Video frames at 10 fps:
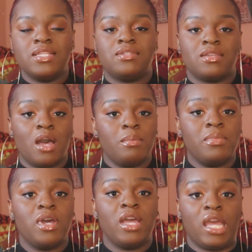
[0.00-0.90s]

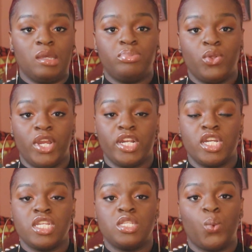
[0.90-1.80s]
Some
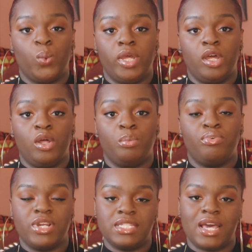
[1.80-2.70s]
employers will
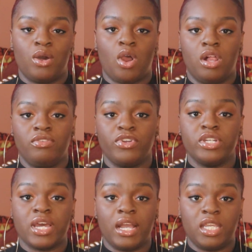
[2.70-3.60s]
print out all of
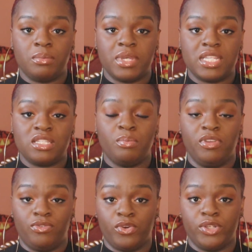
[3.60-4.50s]
your documents
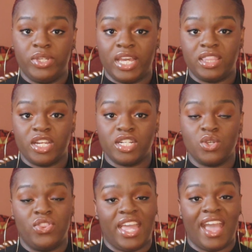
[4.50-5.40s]
before you get there,
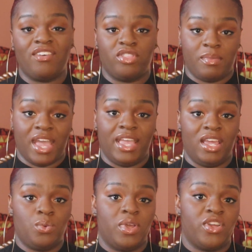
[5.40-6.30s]
so they have them at
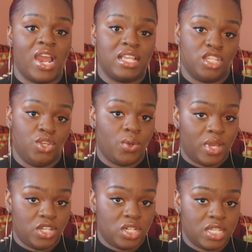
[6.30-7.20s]
hand when they're asking you
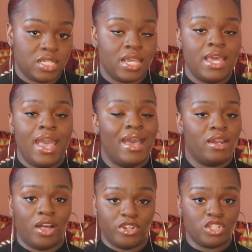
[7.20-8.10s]
questions,
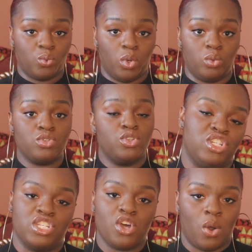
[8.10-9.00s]
and others won't. You
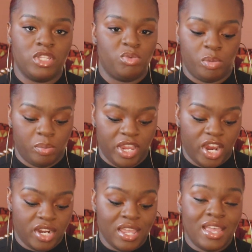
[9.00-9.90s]
should just always be
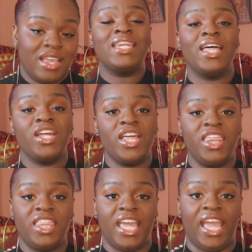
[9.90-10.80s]
prepared. Another
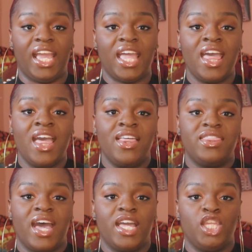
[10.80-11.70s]
thing
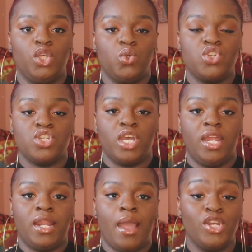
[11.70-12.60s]
that you
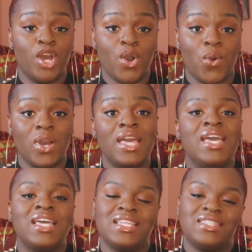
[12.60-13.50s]
should know
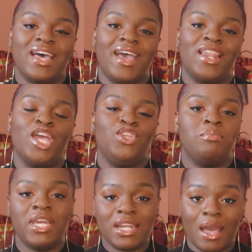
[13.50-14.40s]
is that
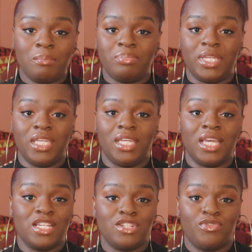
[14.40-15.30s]
you may not
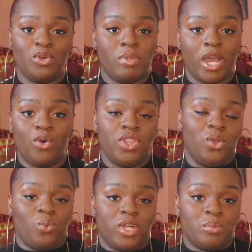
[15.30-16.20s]
be interviewed by
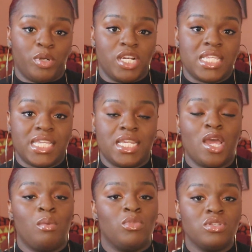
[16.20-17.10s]
only one
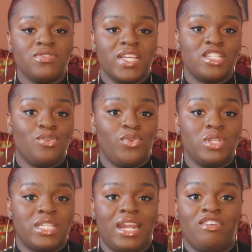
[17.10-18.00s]
person. Most of the
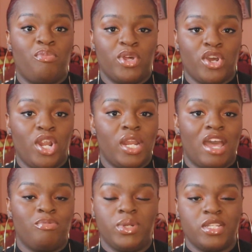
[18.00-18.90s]
interviews that I've been on,
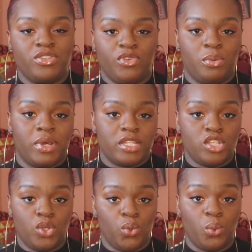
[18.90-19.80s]
I've been interviewed by
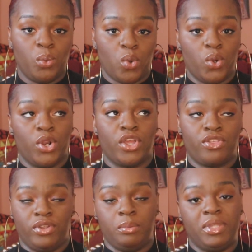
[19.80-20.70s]
2 or
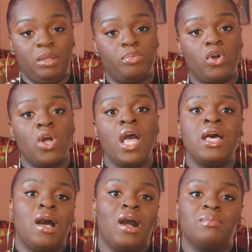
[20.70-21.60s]
3 people.
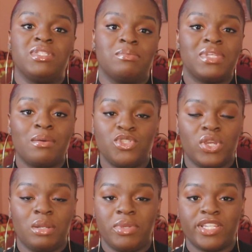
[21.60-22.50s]
Sometimes
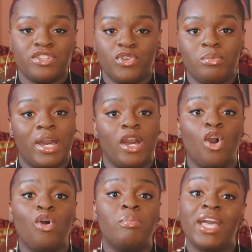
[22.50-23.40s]
you can be interviewed by a
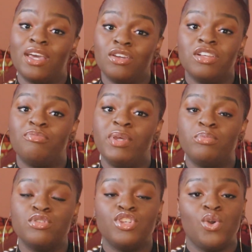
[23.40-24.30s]
whole panel of
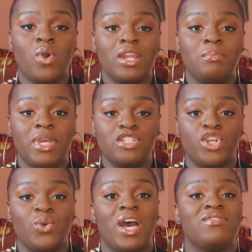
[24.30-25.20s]
people, so you want to make
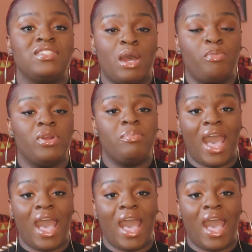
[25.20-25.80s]
sure you have separate